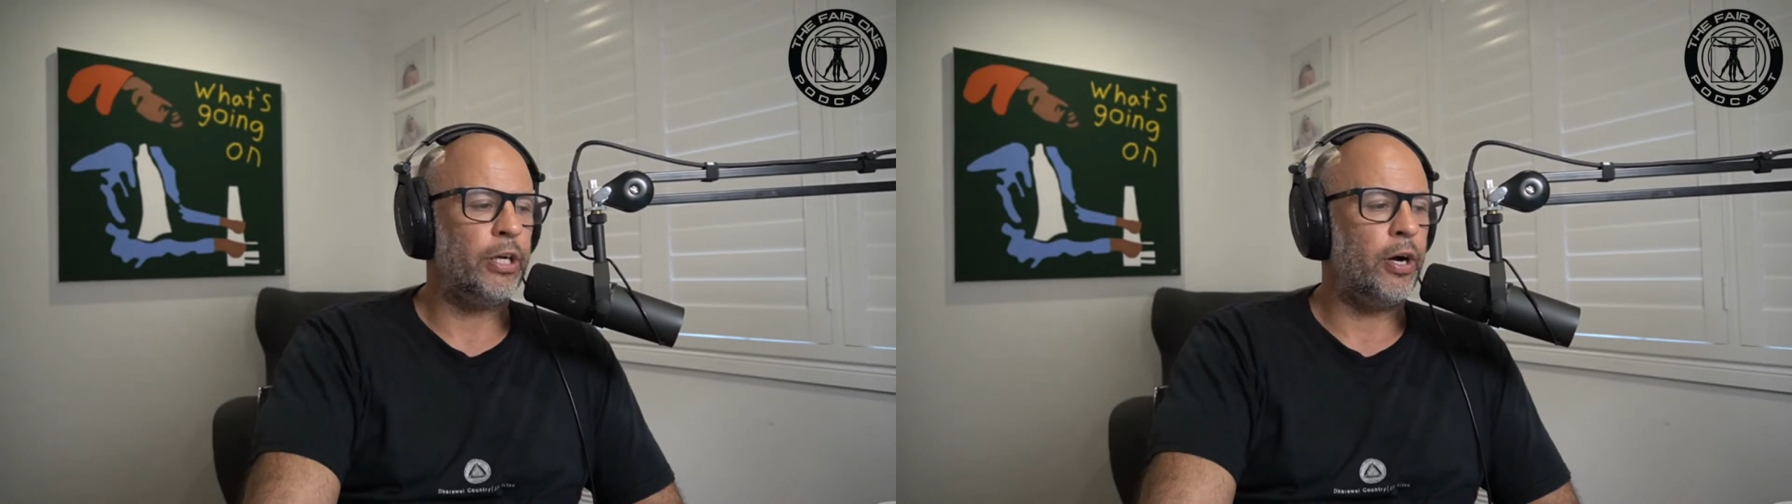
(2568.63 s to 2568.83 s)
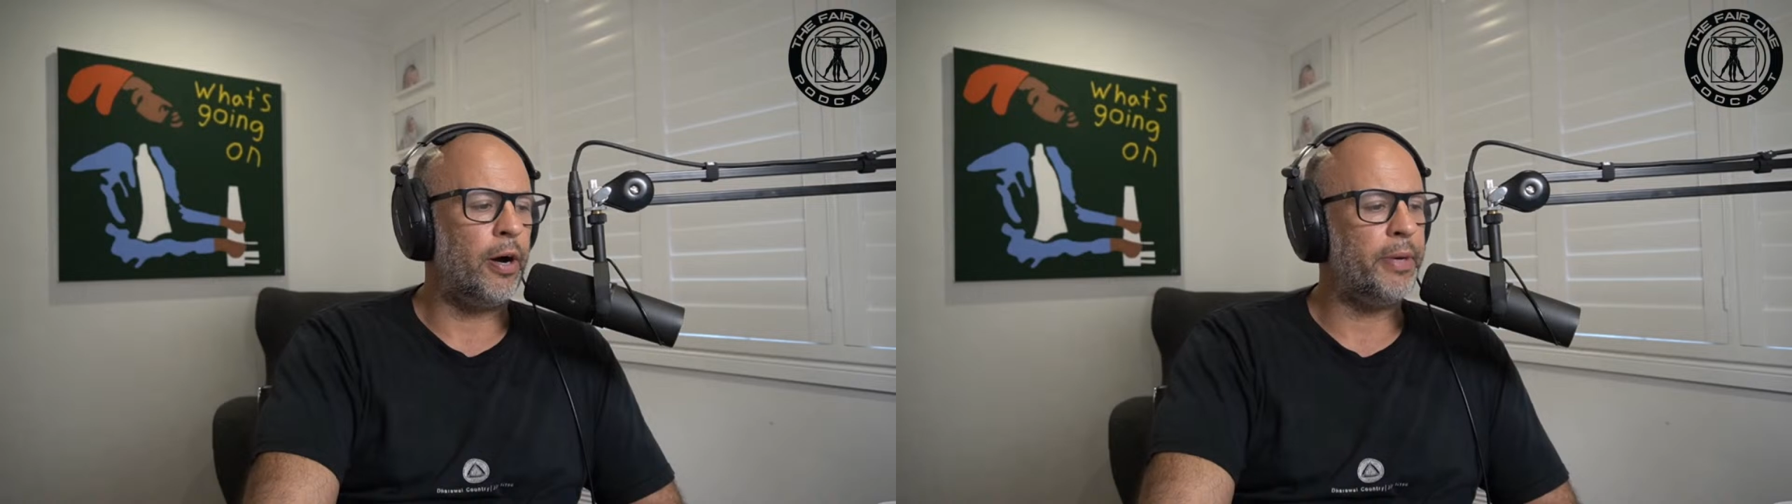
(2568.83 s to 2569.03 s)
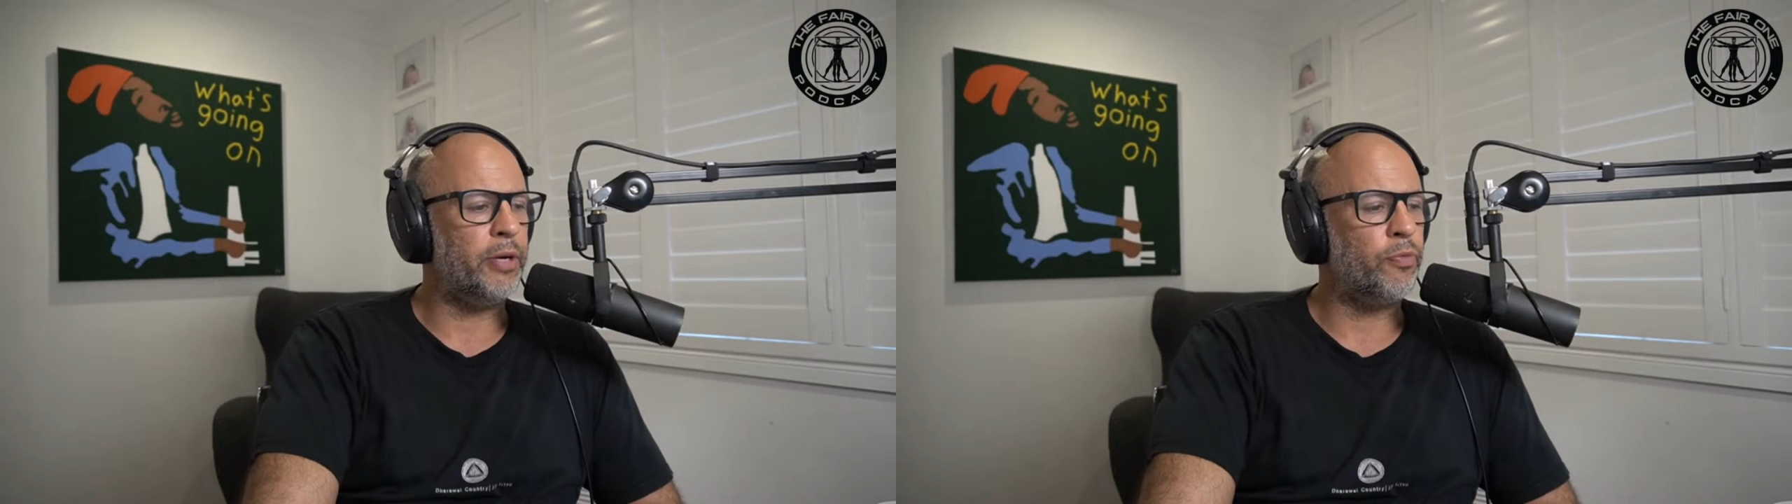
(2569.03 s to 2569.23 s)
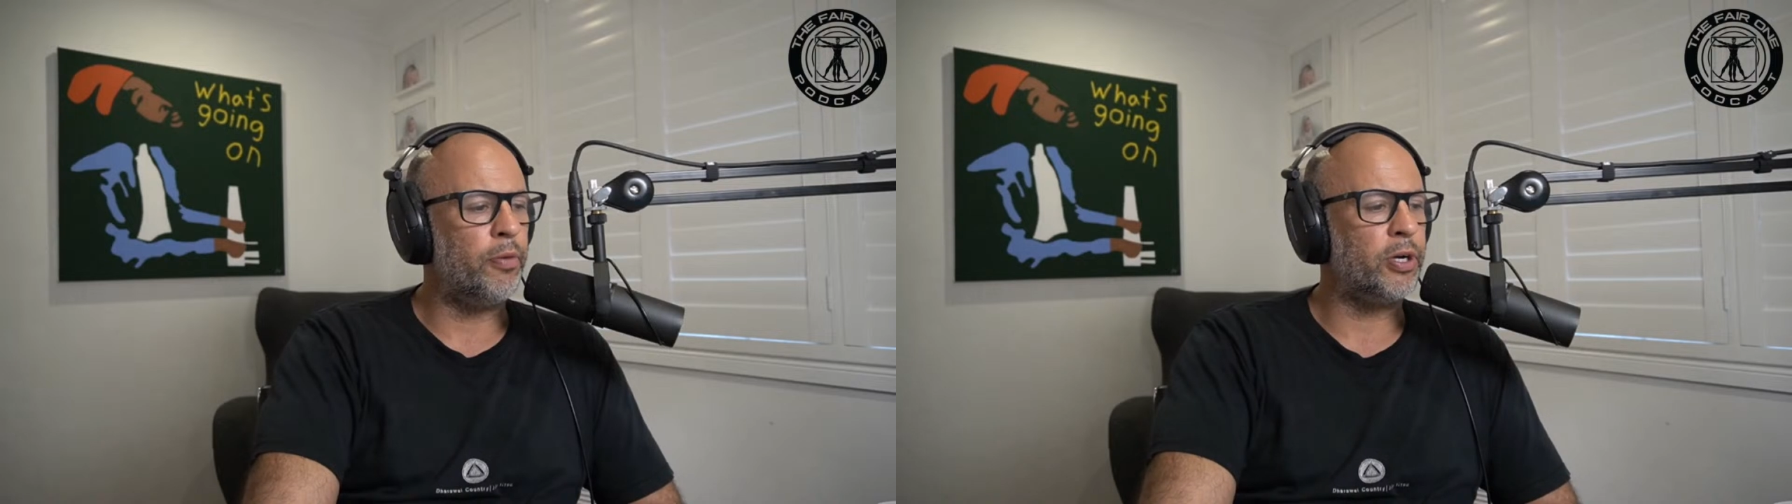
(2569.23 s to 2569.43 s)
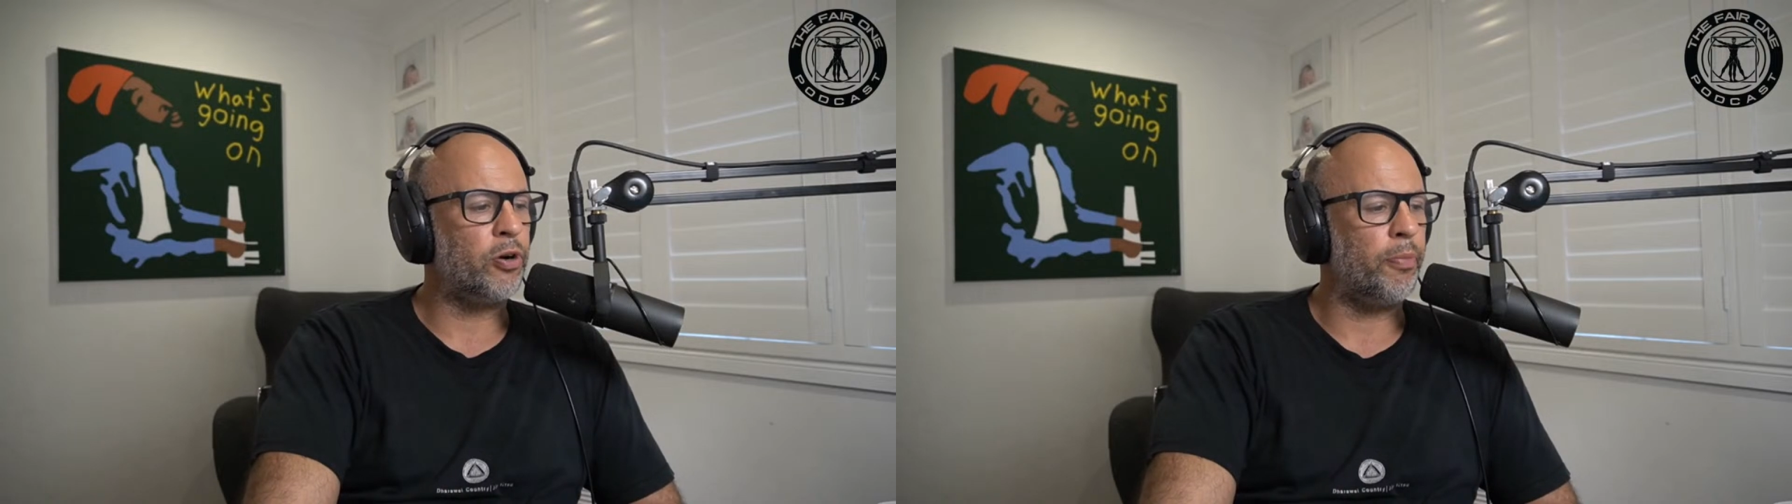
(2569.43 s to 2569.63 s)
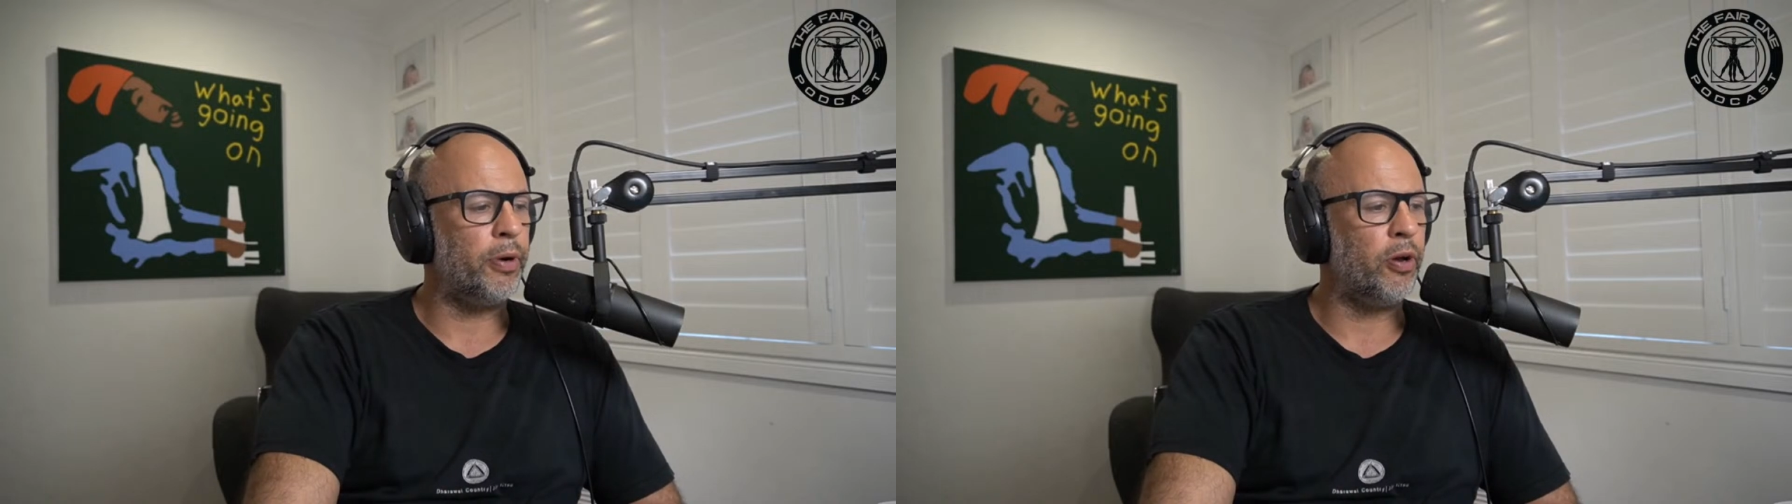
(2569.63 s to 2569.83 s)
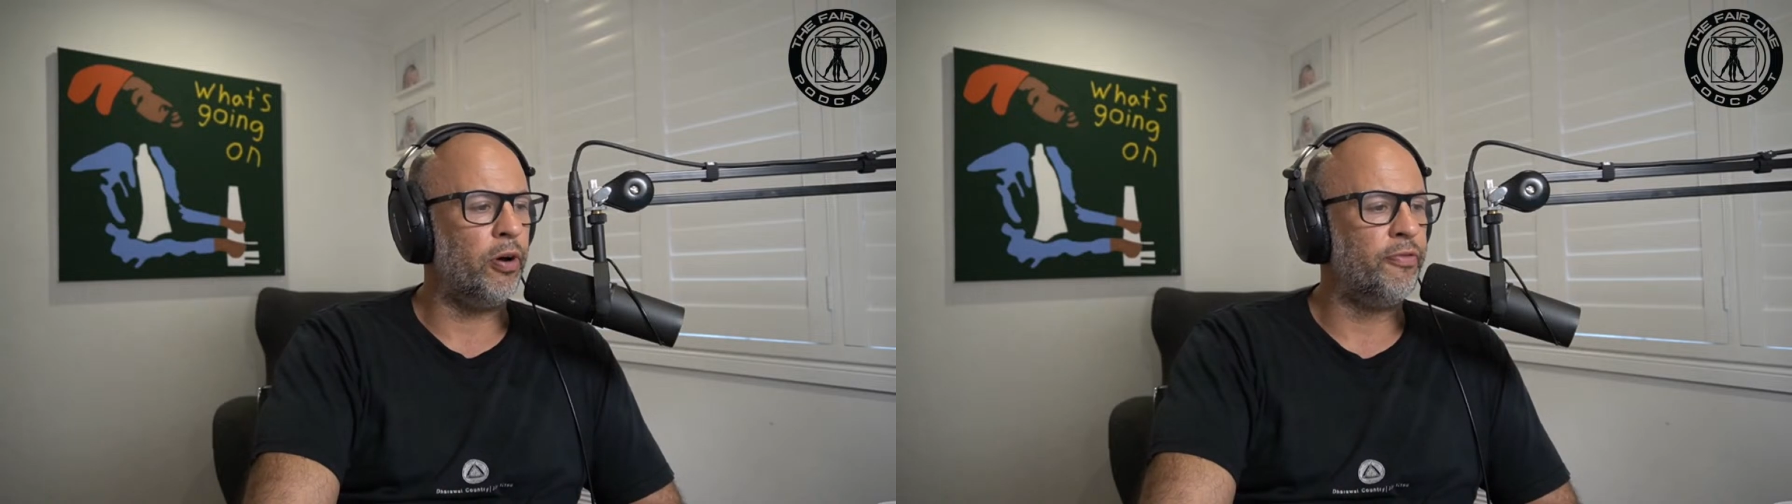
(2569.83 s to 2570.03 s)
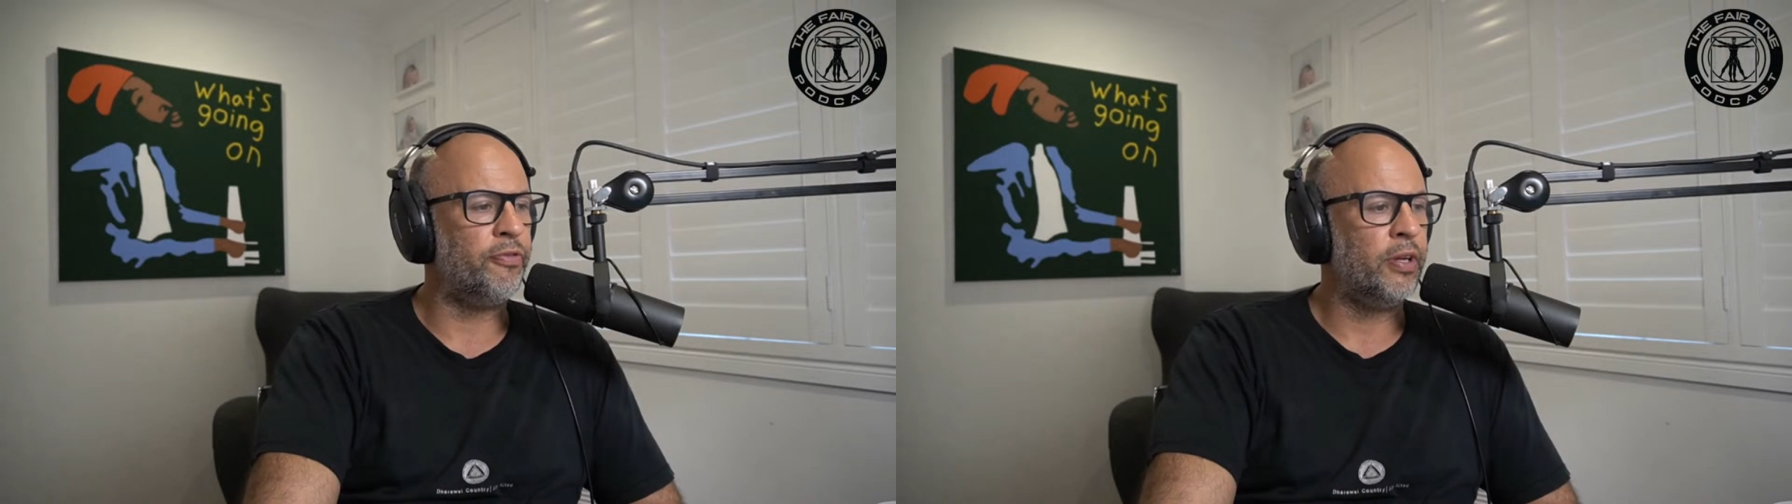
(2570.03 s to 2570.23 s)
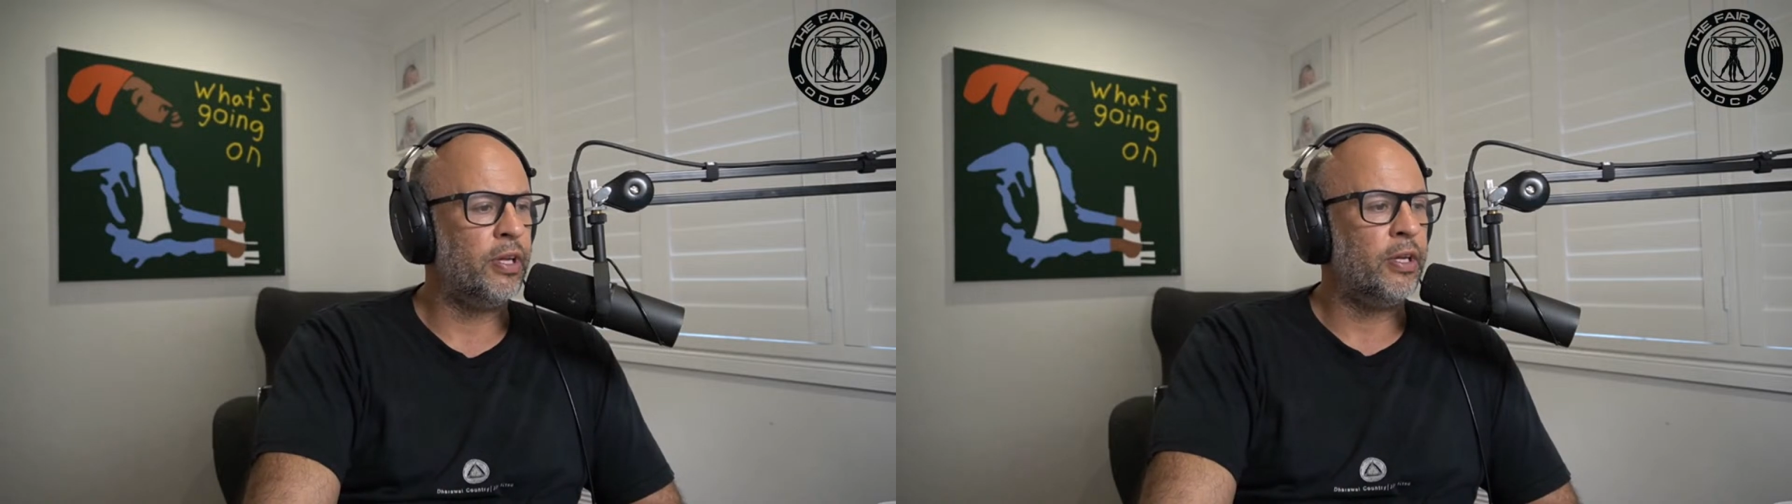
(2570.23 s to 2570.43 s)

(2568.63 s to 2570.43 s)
I mean, Roman Kopylov,